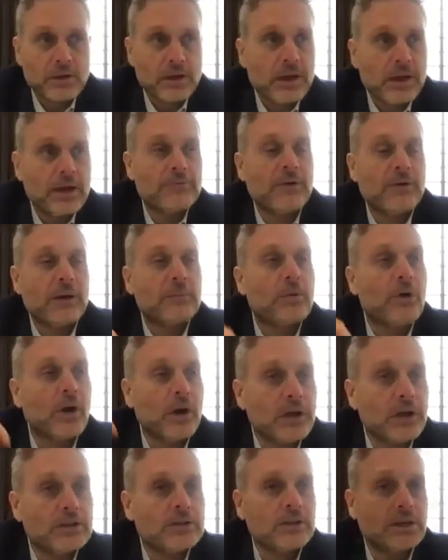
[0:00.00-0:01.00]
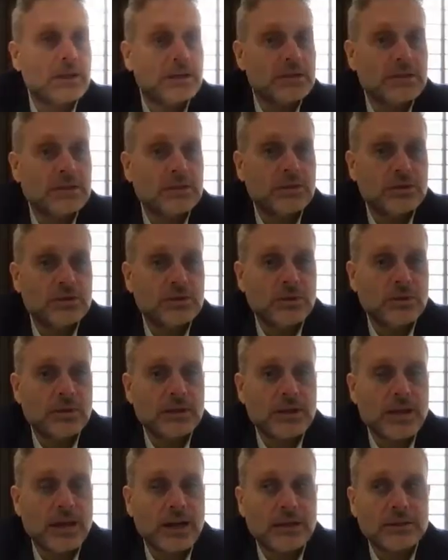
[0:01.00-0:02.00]
If I'm going to continue
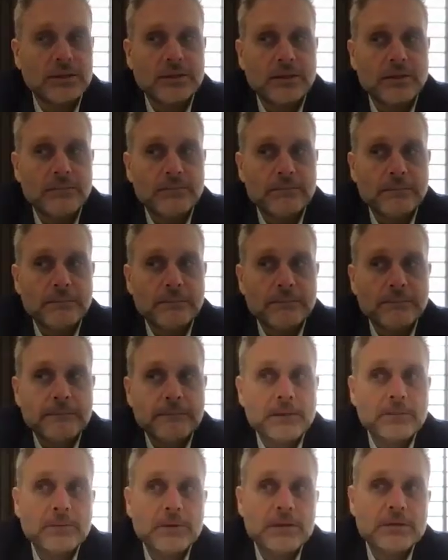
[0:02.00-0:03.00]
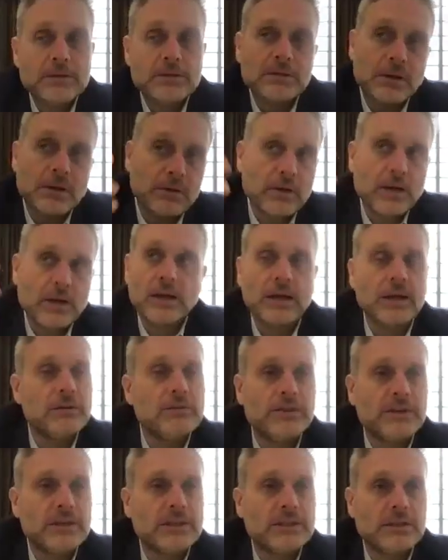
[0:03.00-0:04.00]
doing that, that means, okay, I can
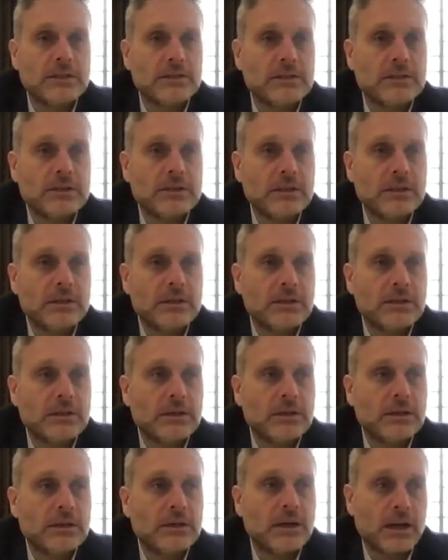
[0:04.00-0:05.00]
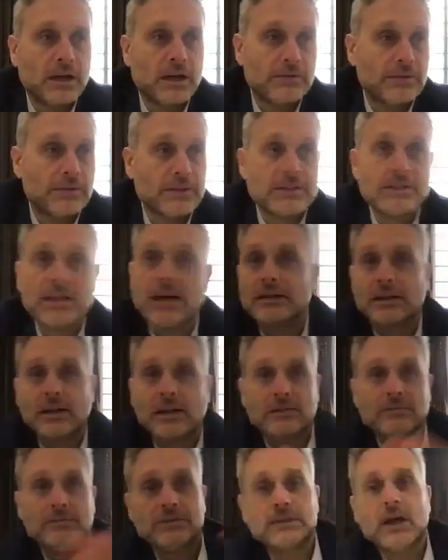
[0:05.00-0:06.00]
fix it. I can fix that, I
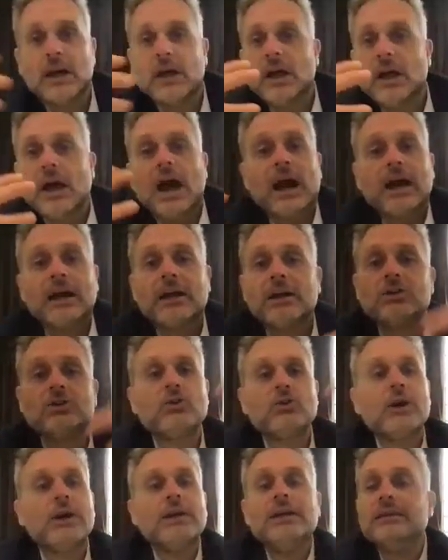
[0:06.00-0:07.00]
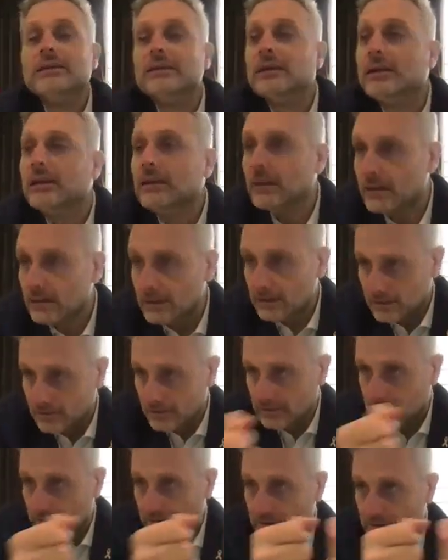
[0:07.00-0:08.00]
can fix that. I can do anything.
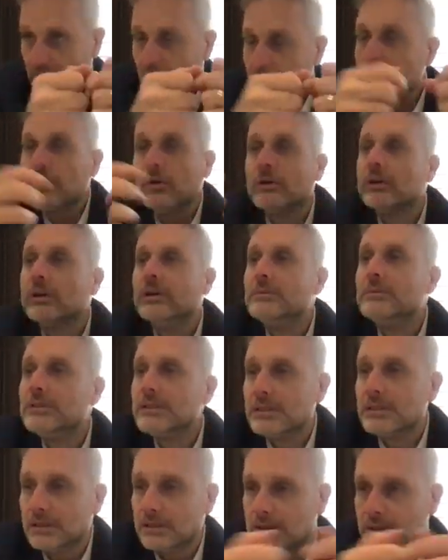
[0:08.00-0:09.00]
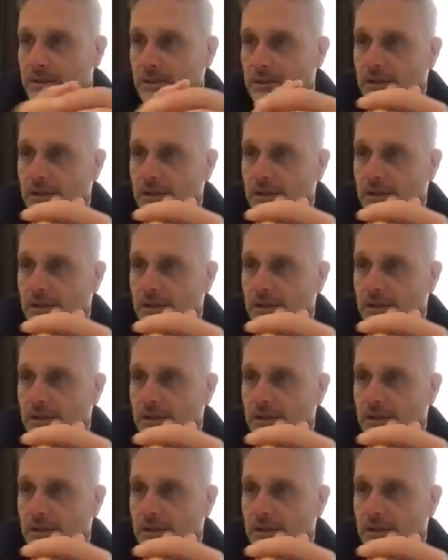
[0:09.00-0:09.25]
I'm not limited.